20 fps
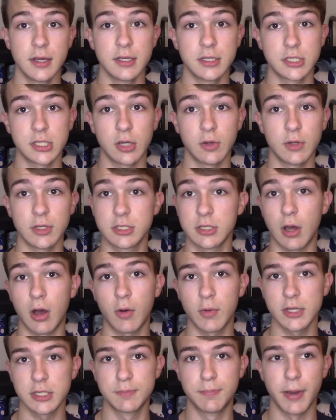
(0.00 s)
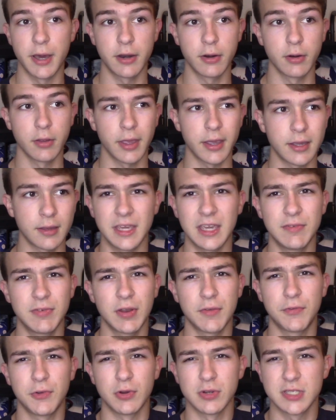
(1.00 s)
So it's always better, like even
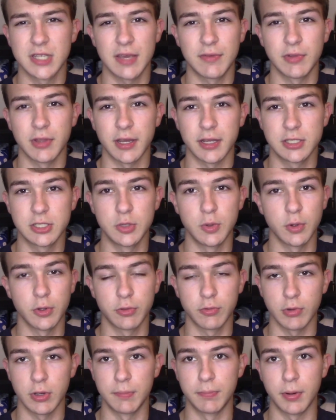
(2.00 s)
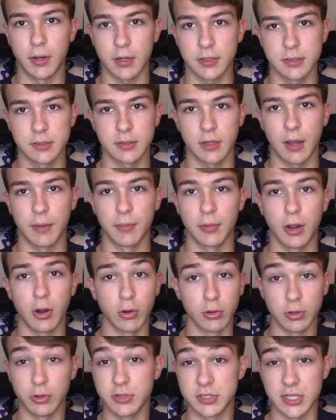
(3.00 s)
if you're saving like $2 or $3
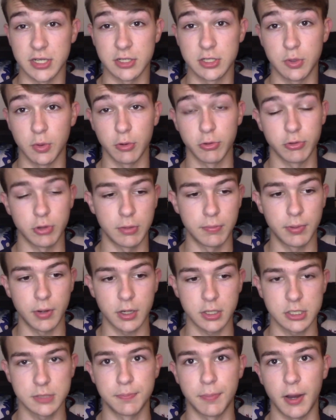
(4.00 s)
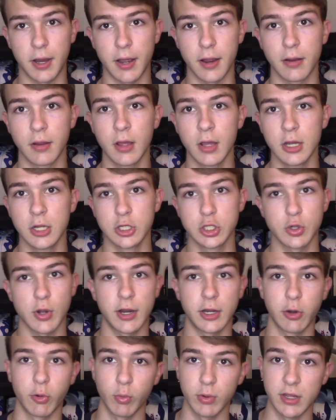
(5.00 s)
or losing $2 or $3 by
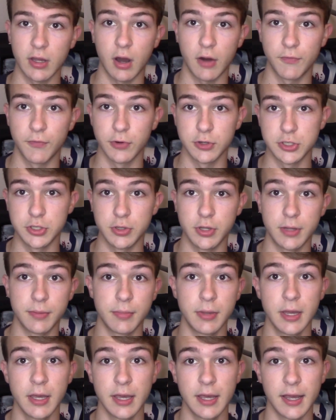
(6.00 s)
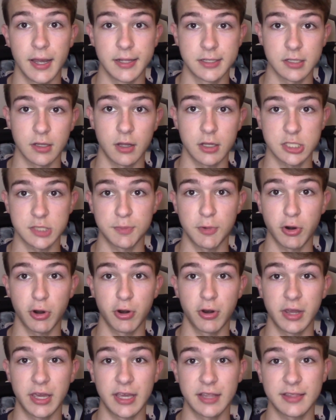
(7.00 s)
trying to re-offer to them, it's a lot
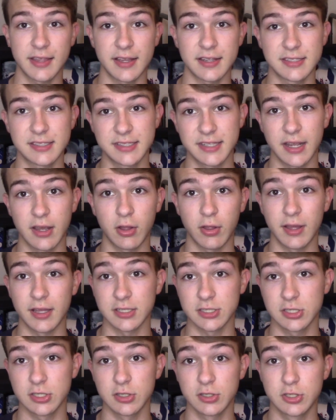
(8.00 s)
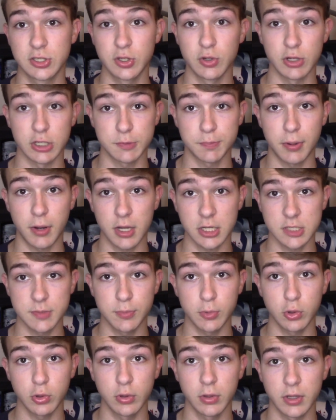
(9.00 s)
smarter to get that sale as soon as
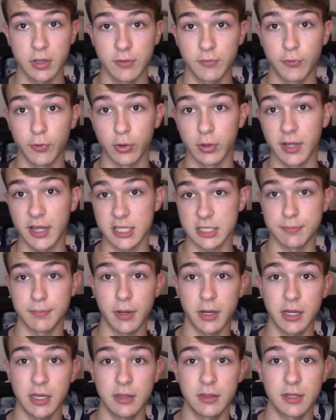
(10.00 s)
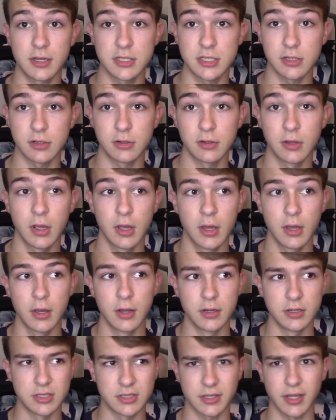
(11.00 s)
possible for less money than to
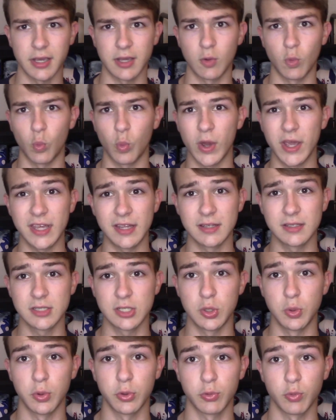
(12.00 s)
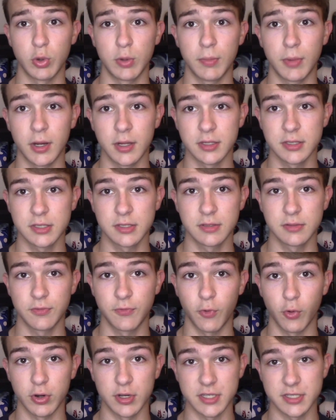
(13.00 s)
just like wait 2 or 3 months
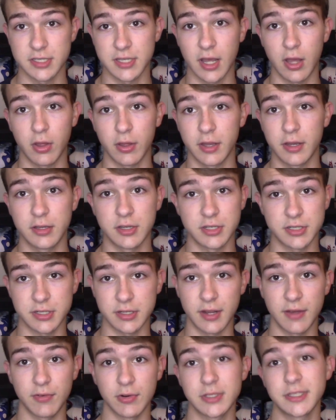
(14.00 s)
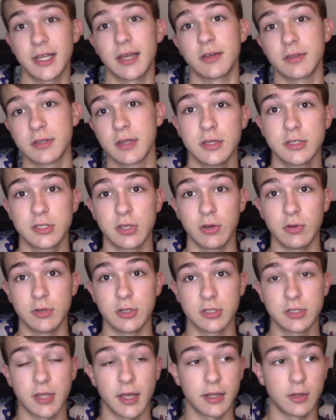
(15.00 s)
for it to sell and just never sells. So
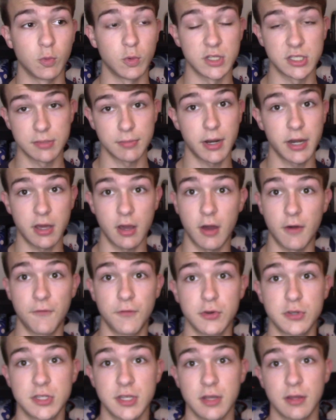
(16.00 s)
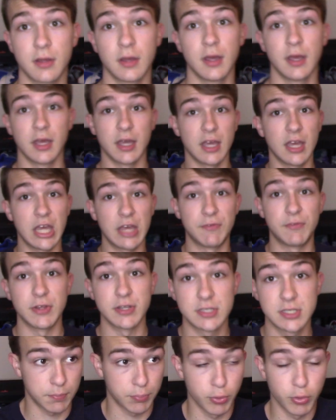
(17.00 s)
just like when somebody offers it, if
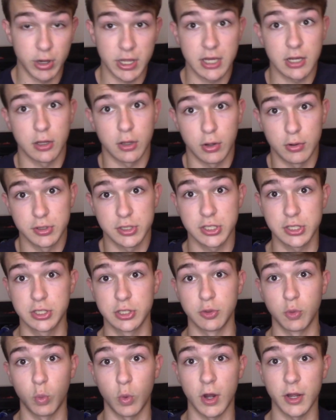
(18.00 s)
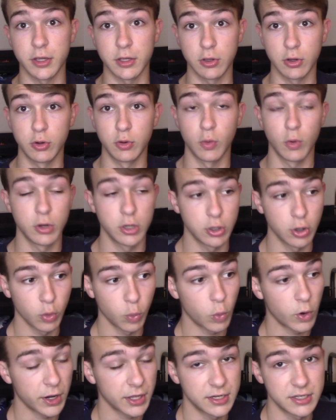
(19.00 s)
it's pretty close to what you're
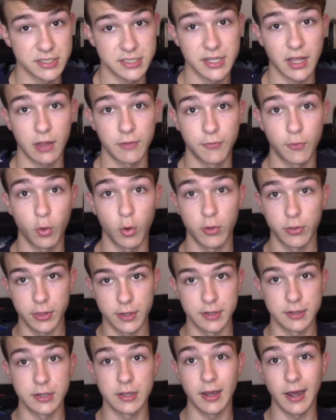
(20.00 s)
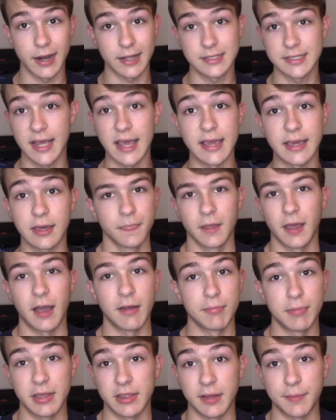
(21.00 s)
wanting to sell it for, then you gotta take it.
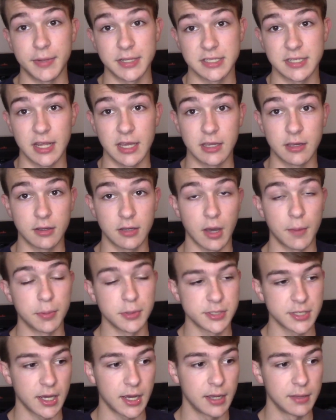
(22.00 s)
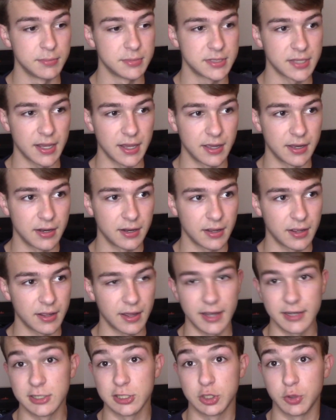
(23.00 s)
I've made that mistake a couple times and
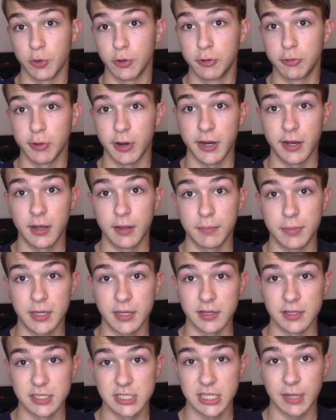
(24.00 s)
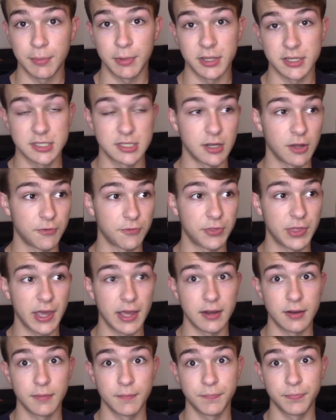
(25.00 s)
I just regretted it, because some of the stuff
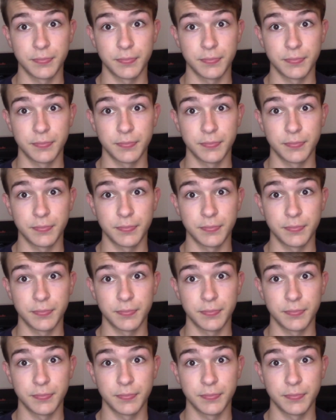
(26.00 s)
that